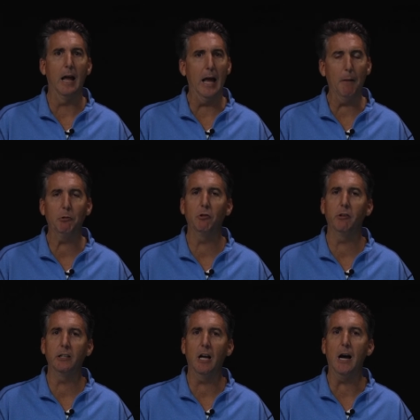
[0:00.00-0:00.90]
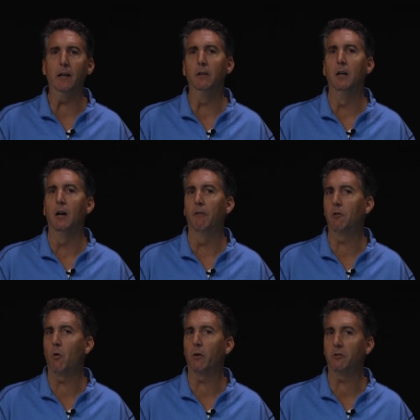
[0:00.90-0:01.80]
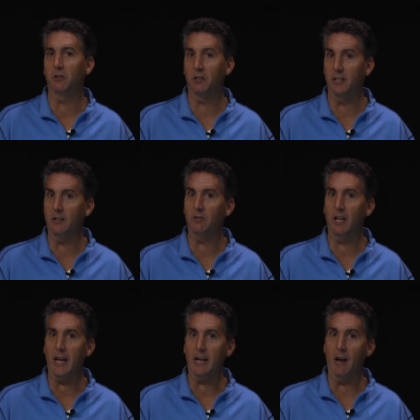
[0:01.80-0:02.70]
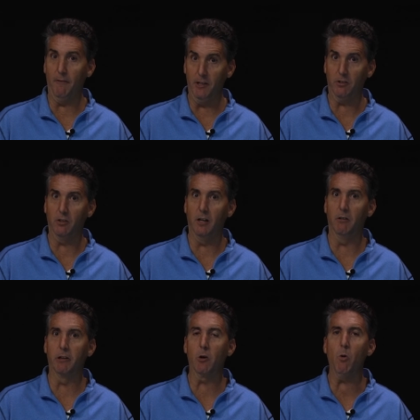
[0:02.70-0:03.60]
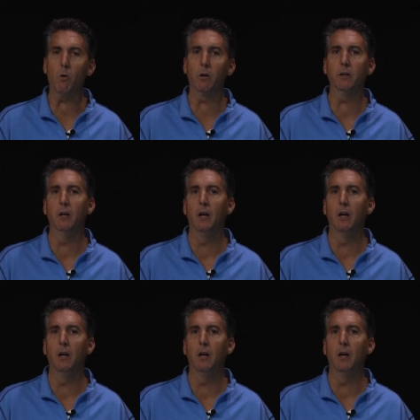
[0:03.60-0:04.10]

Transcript: Absolutely not. Of course, to this day of this uh, record,